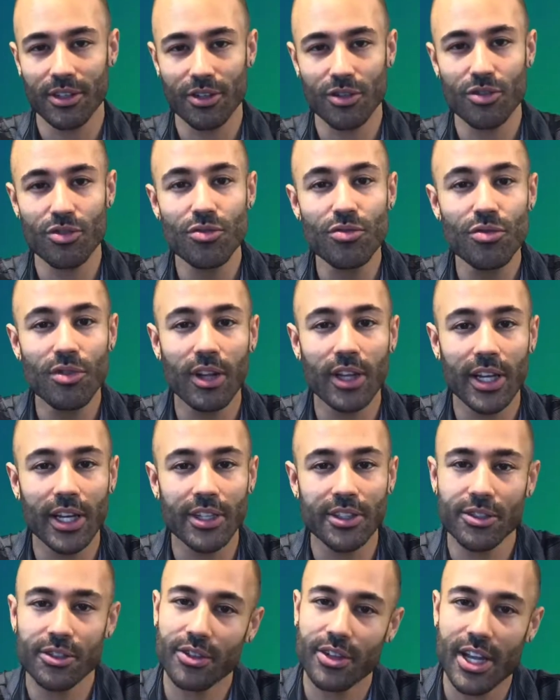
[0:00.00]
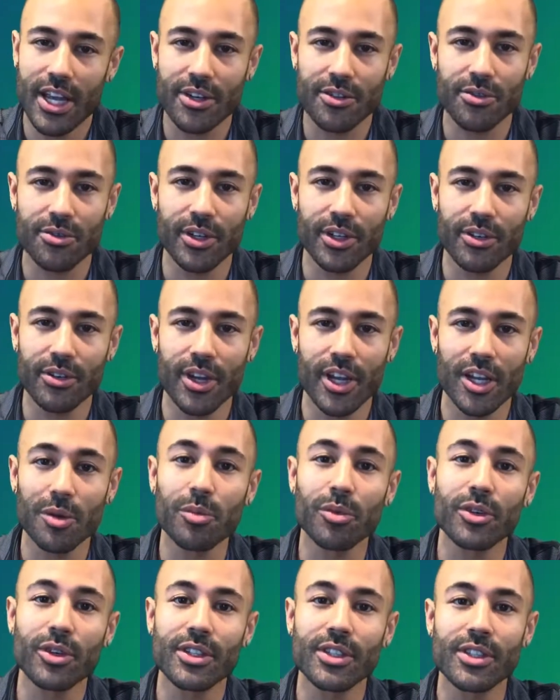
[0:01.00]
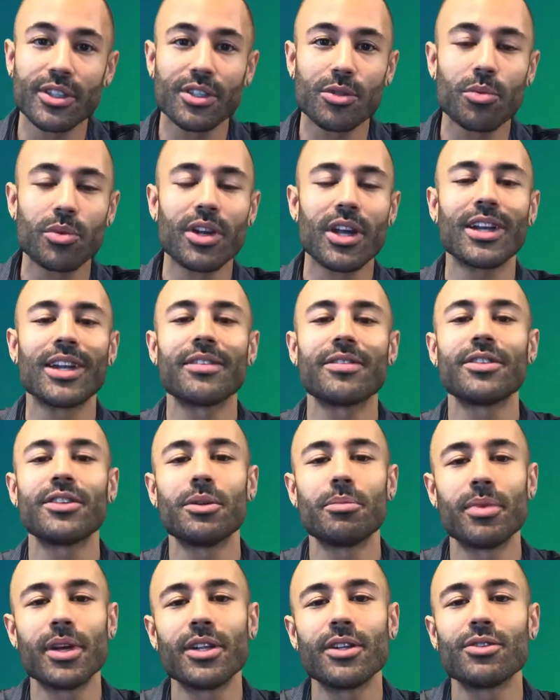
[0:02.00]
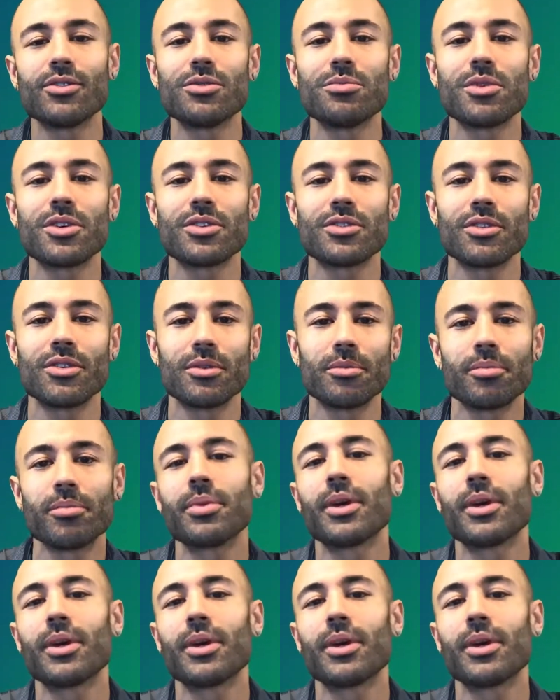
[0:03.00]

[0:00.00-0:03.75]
utilize your natural endocannabinoid system and not have to depend so much on